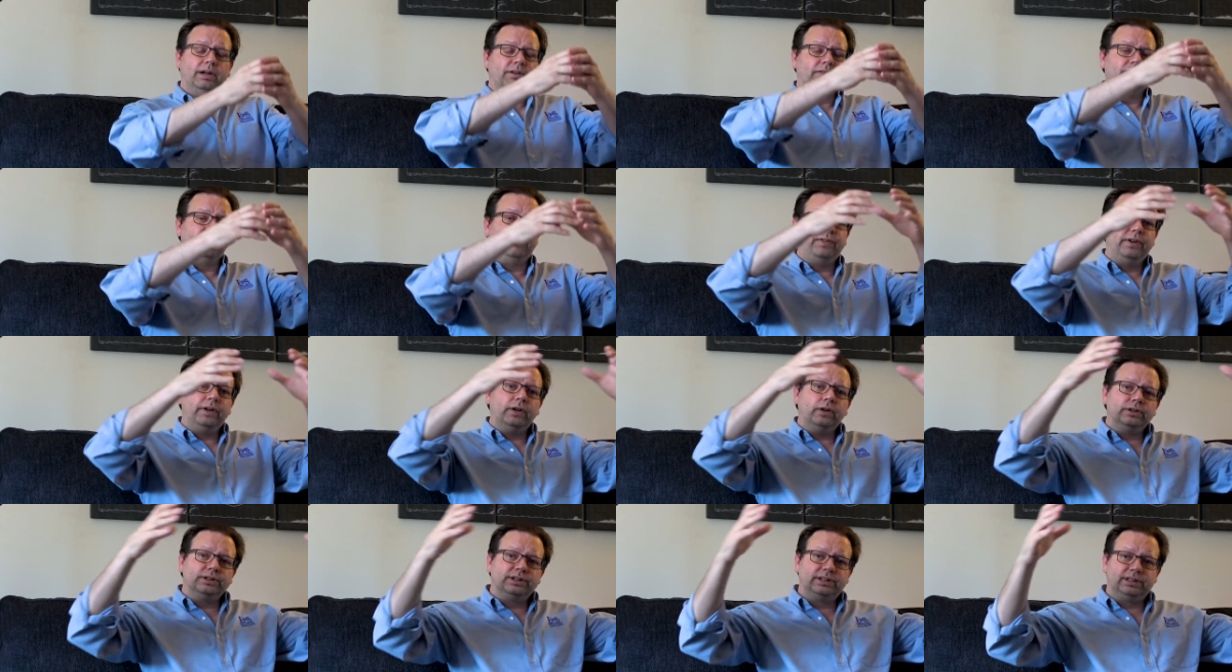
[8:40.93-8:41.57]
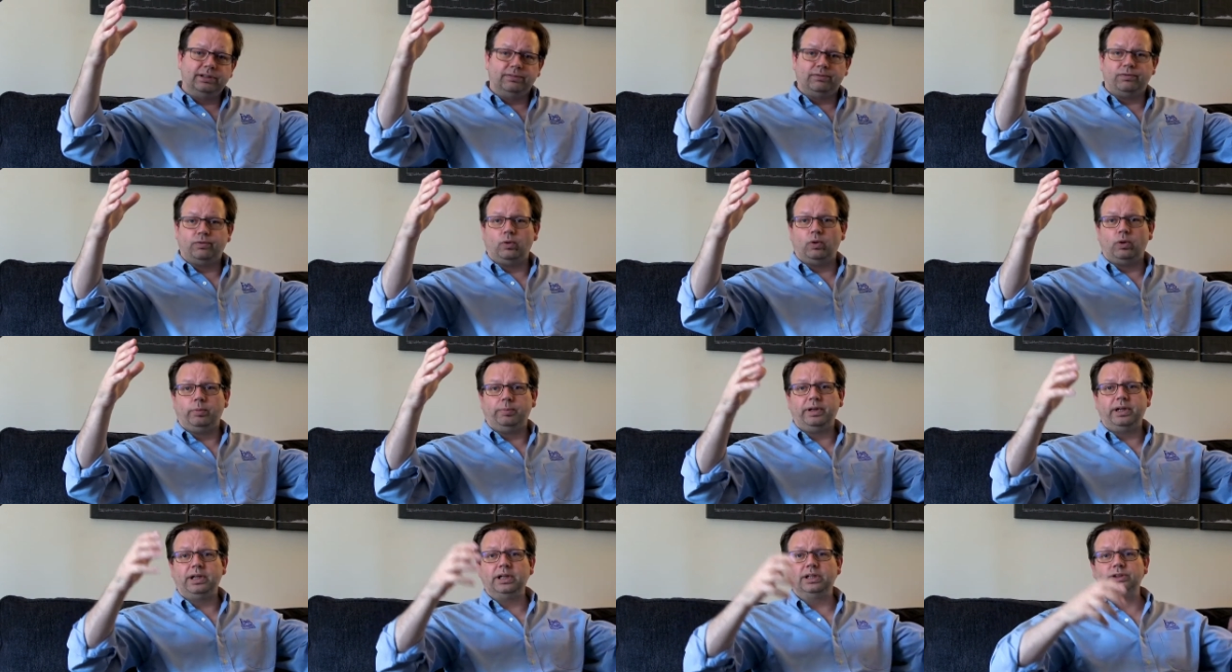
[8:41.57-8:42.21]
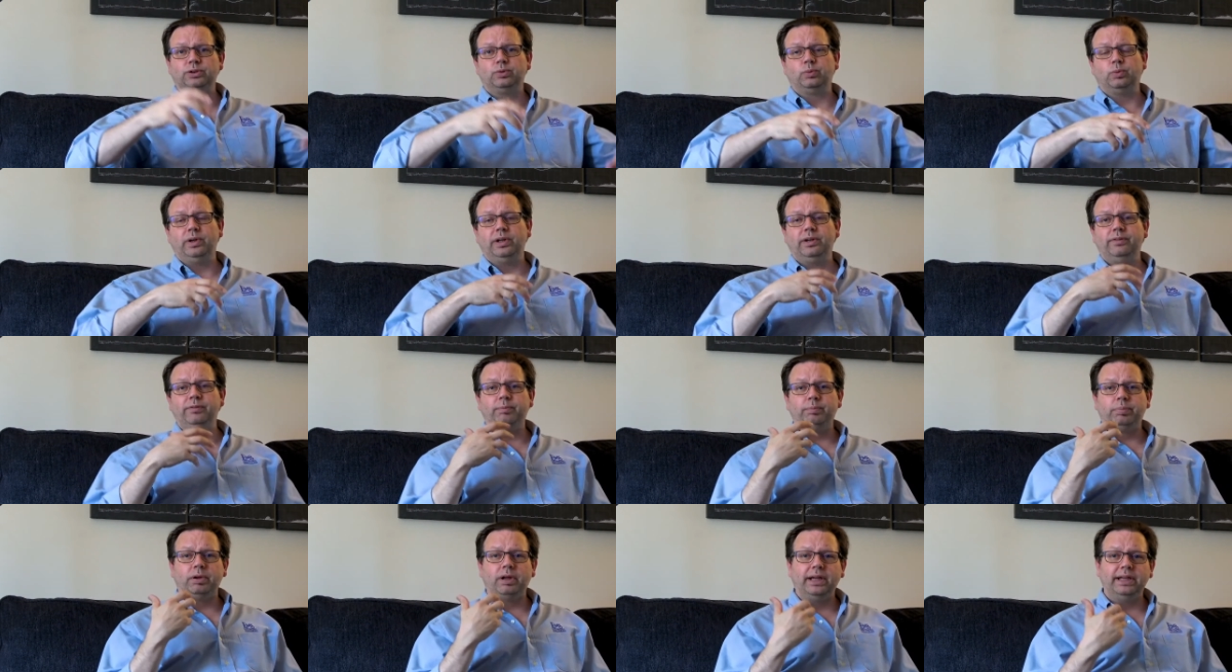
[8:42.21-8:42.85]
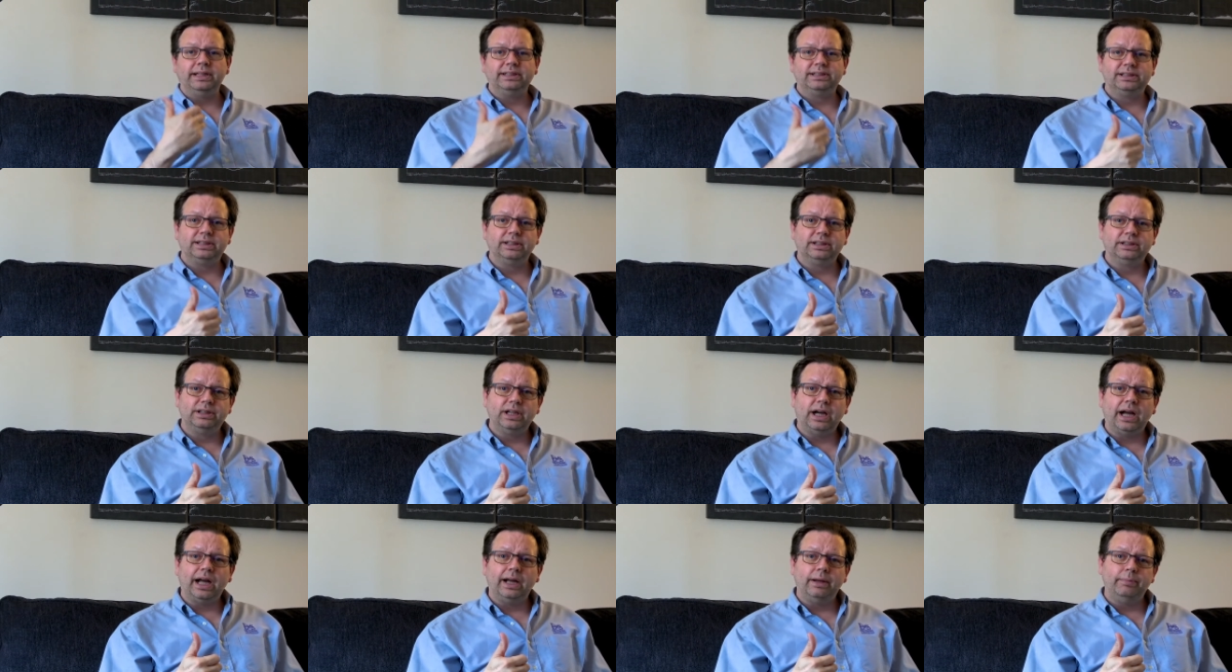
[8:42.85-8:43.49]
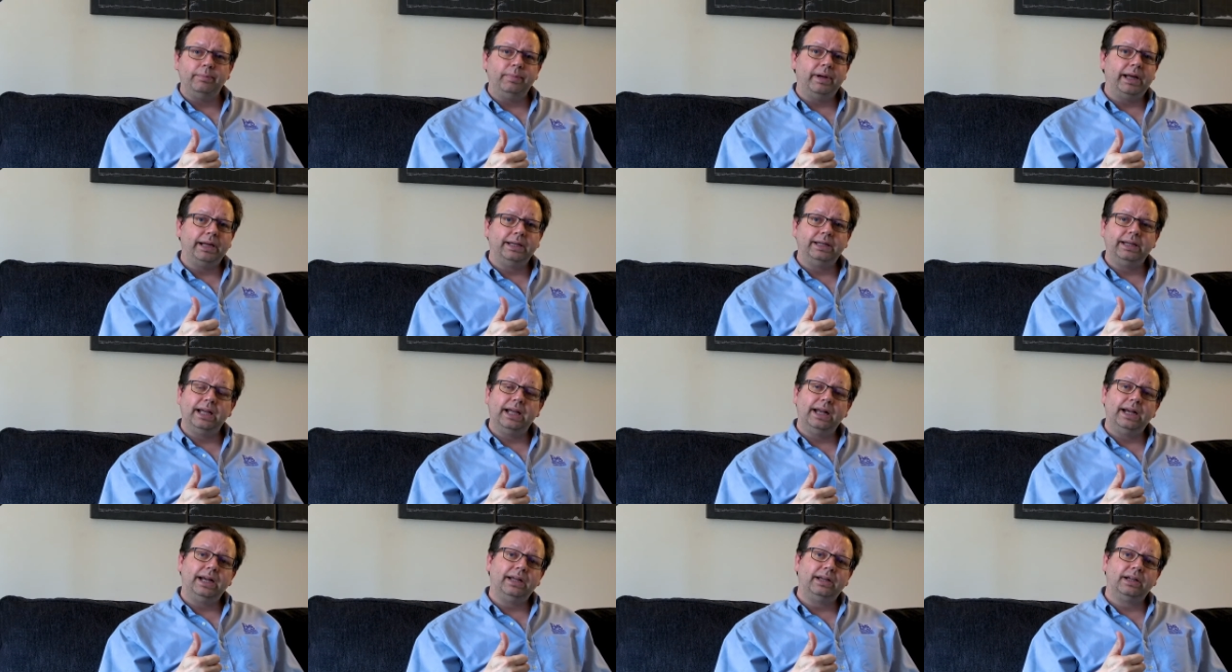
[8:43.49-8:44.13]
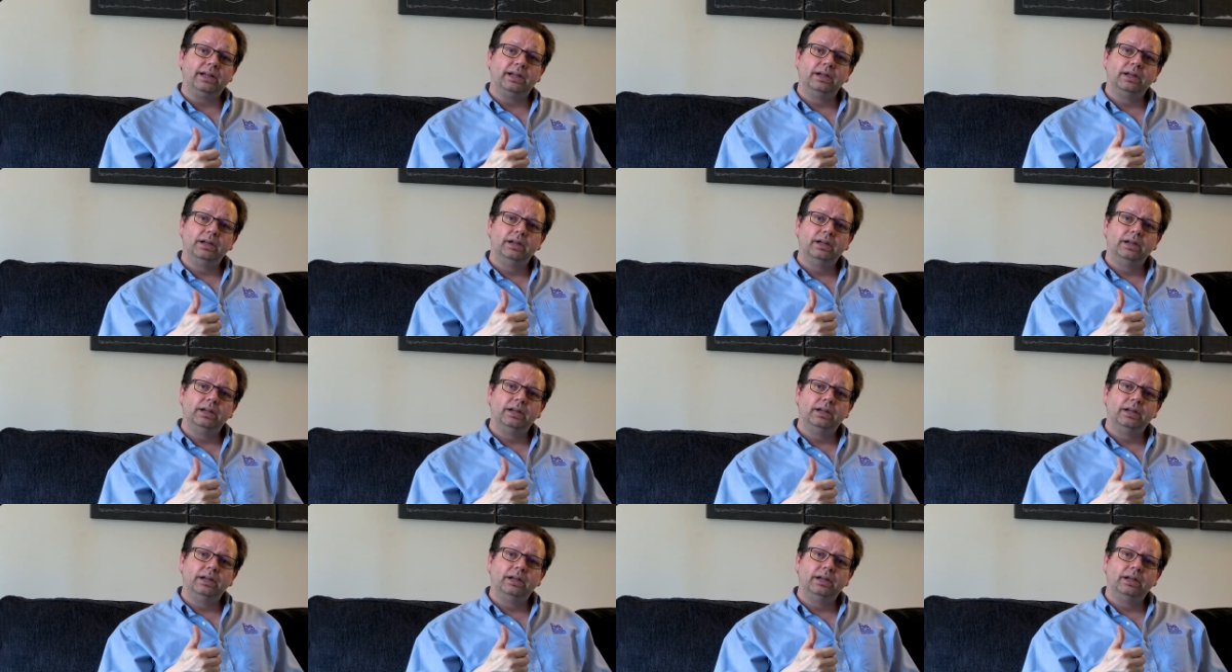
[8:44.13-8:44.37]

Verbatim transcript: fields that form because we have placed a diamagnetic